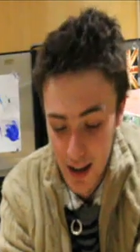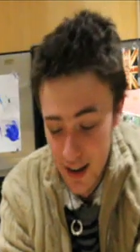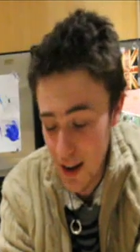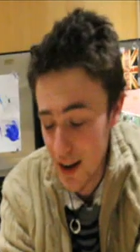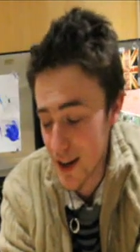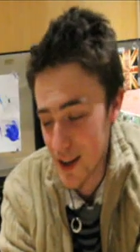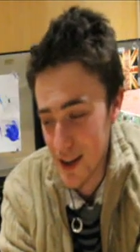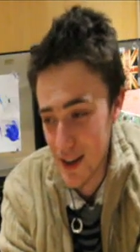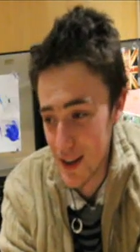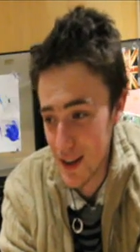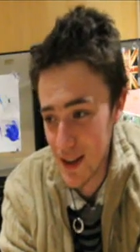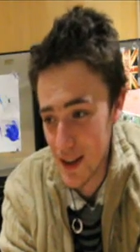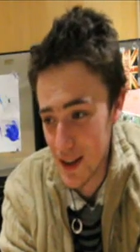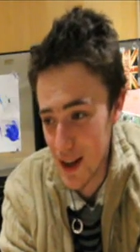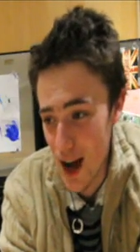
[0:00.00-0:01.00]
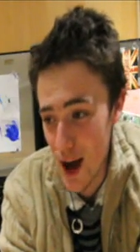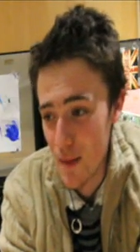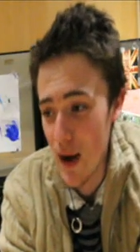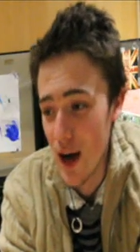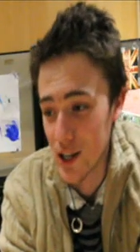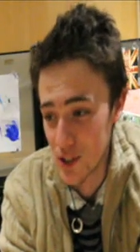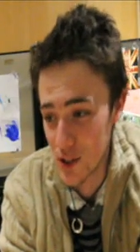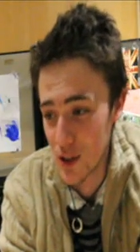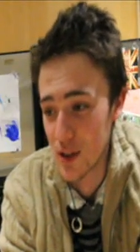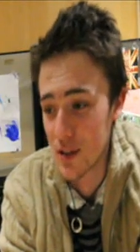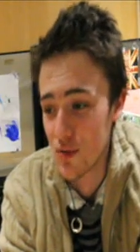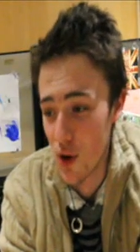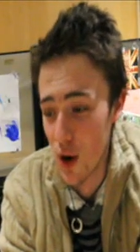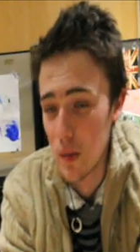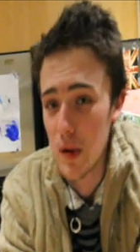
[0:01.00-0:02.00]
And I am
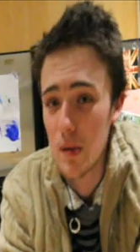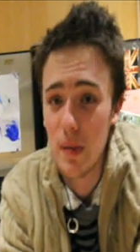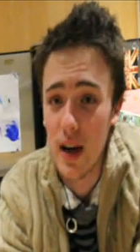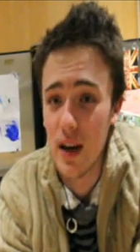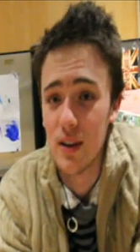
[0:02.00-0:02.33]
actually Robert